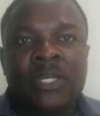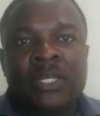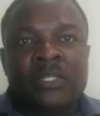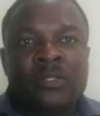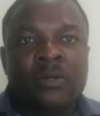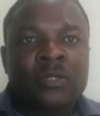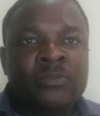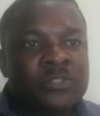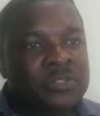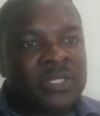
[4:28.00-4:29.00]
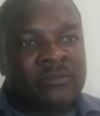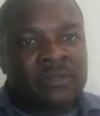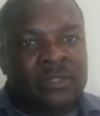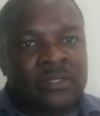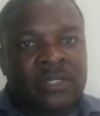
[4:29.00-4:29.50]
So the research
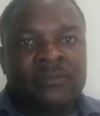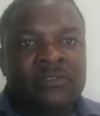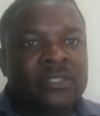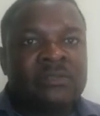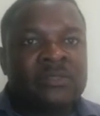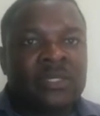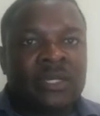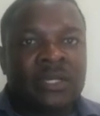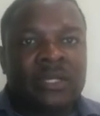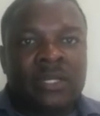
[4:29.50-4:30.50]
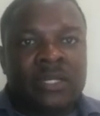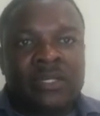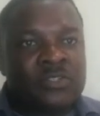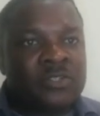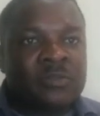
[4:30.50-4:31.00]
significance is
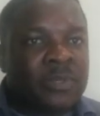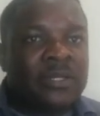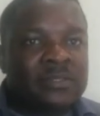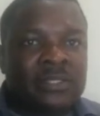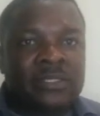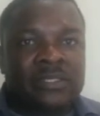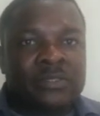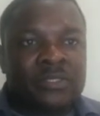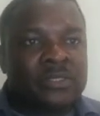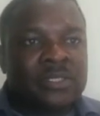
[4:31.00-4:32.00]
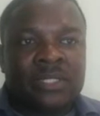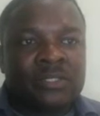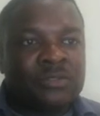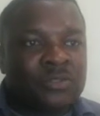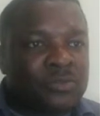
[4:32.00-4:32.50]
just basically just
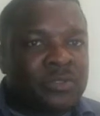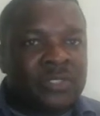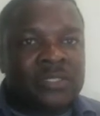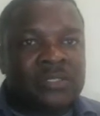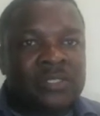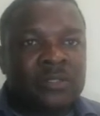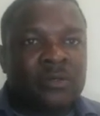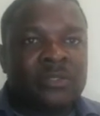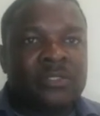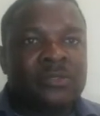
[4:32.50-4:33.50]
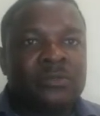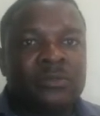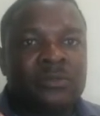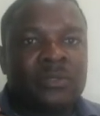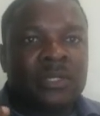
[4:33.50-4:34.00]
doing this in order to
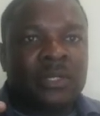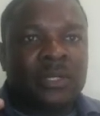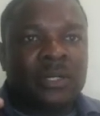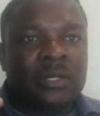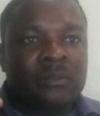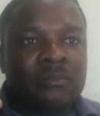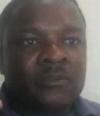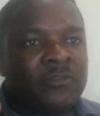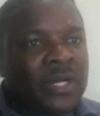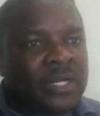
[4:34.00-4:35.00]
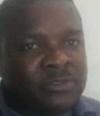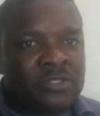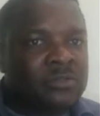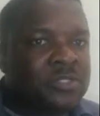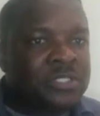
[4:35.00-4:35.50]
find
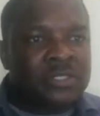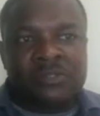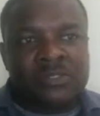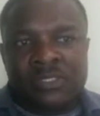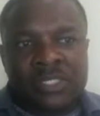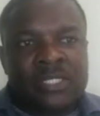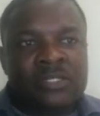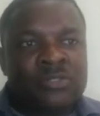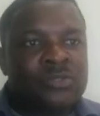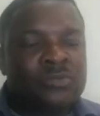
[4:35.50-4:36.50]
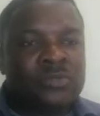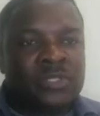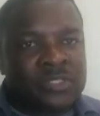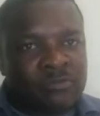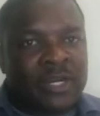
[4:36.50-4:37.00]
resolutions to this
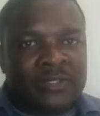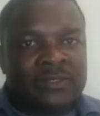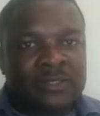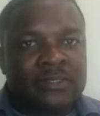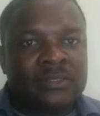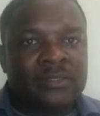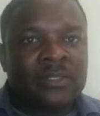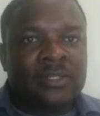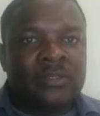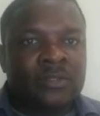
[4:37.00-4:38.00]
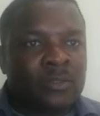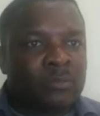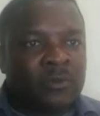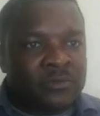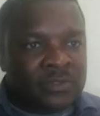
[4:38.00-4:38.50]
crisis. So
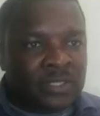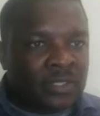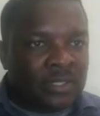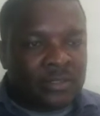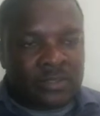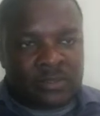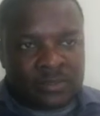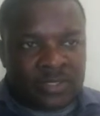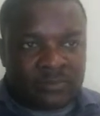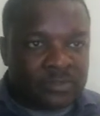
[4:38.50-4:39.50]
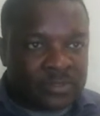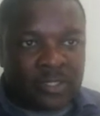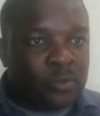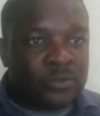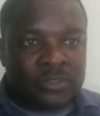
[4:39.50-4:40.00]
both the several
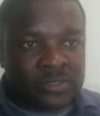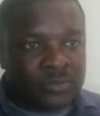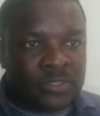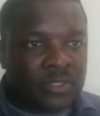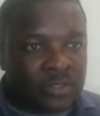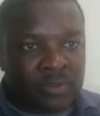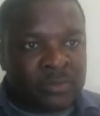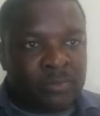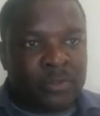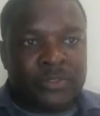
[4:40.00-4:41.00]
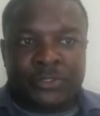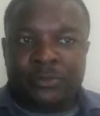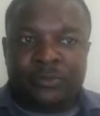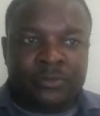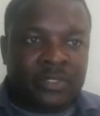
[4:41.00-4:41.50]
stakeholders, which are the unemployed
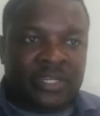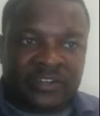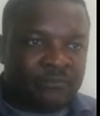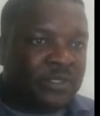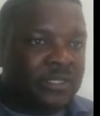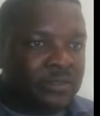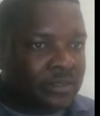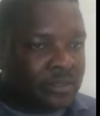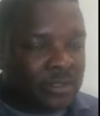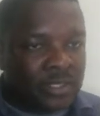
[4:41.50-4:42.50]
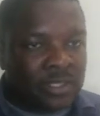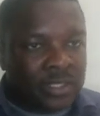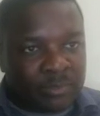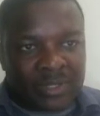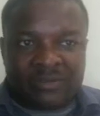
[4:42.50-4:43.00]
youth, the government, the
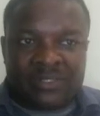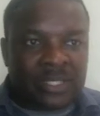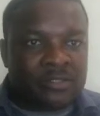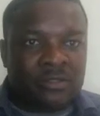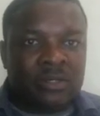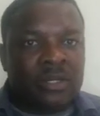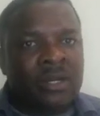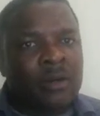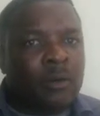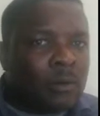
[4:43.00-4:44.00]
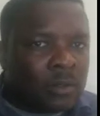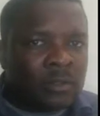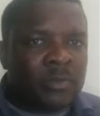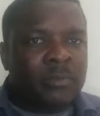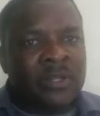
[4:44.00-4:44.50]
private sector, are all going to
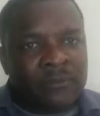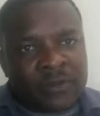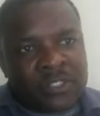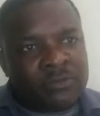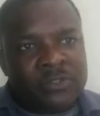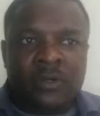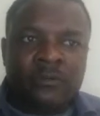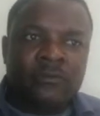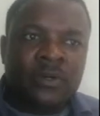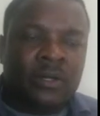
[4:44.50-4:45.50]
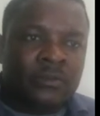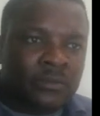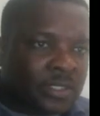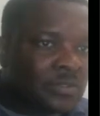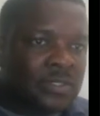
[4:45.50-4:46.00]
be beneficiaries of
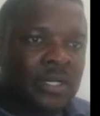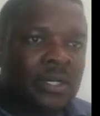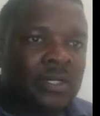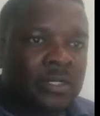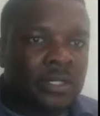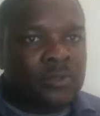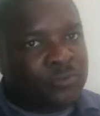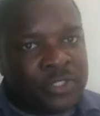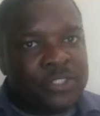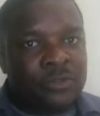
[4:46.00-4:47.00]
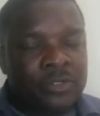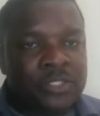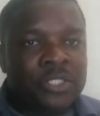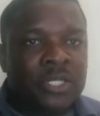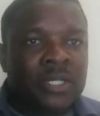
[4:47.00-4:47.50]
this research.
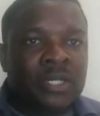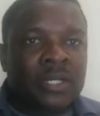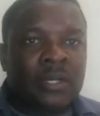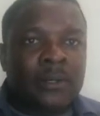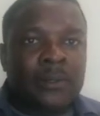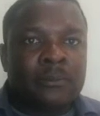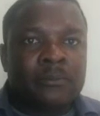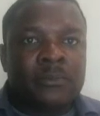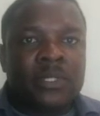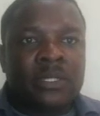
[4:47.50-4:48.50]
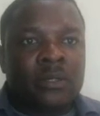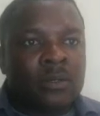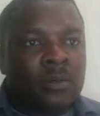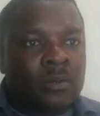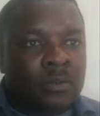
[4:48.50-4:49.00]

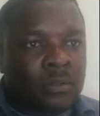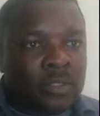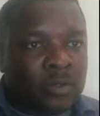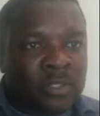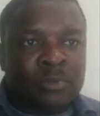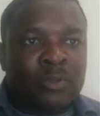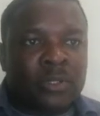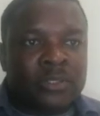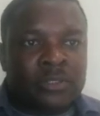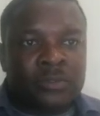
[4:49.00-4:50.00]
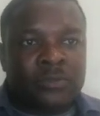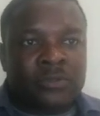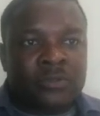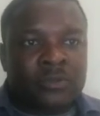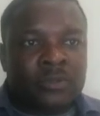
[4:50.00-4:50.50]
The unemployed
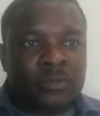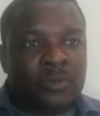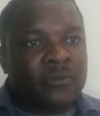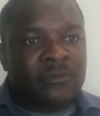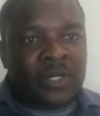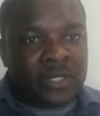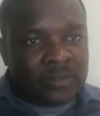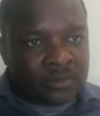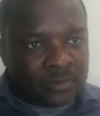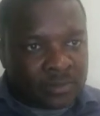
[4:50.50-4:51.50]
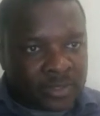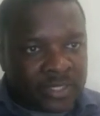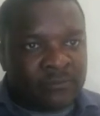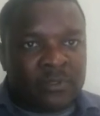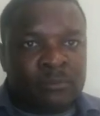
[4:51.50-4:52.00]
youth are going to find
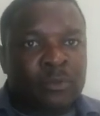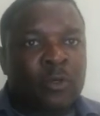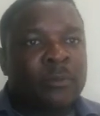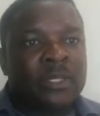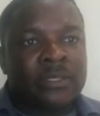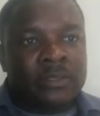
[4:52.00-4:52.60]
gainful employment.